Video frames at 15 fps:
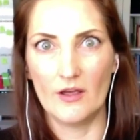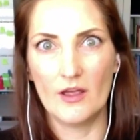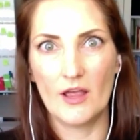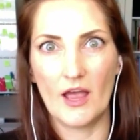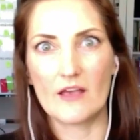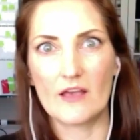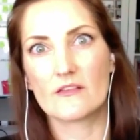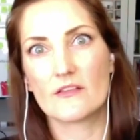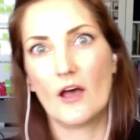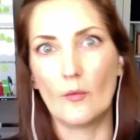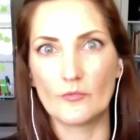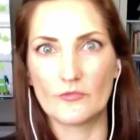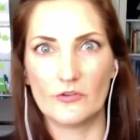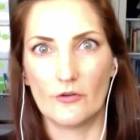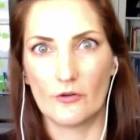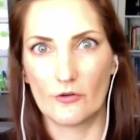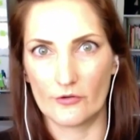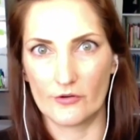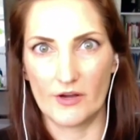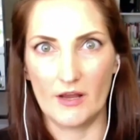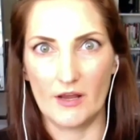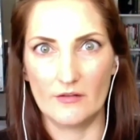has helped to
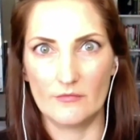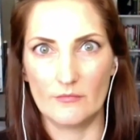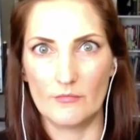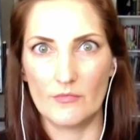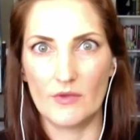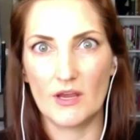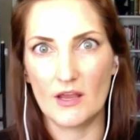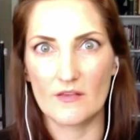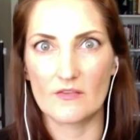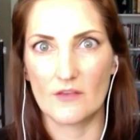create me as